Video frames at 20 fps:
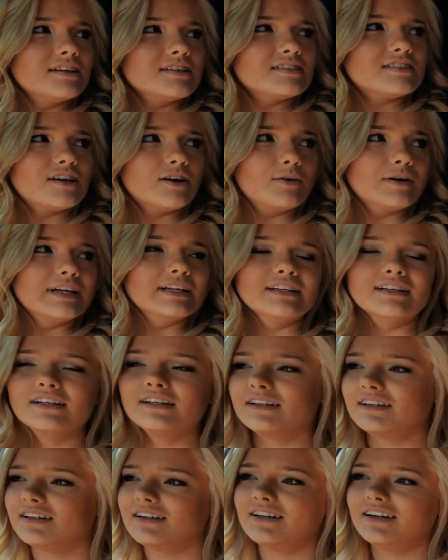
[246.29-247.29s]
So
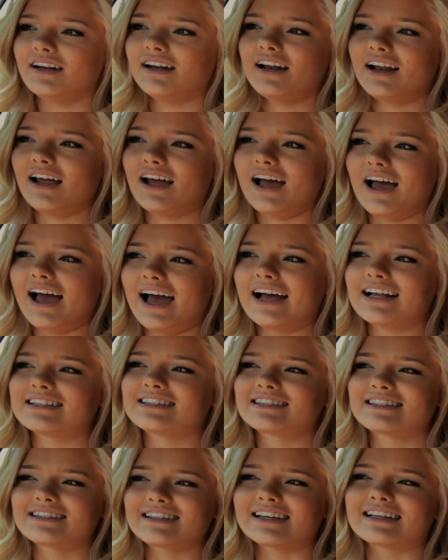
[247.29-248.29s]

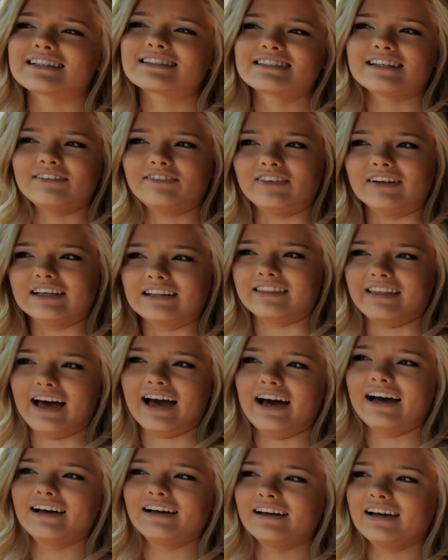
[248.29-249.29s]
it's like stuff like
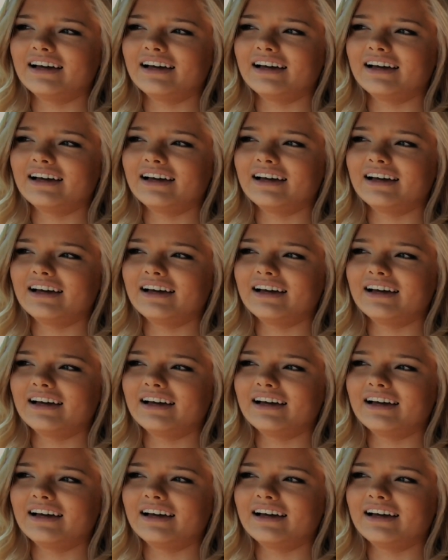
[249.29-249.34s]
that.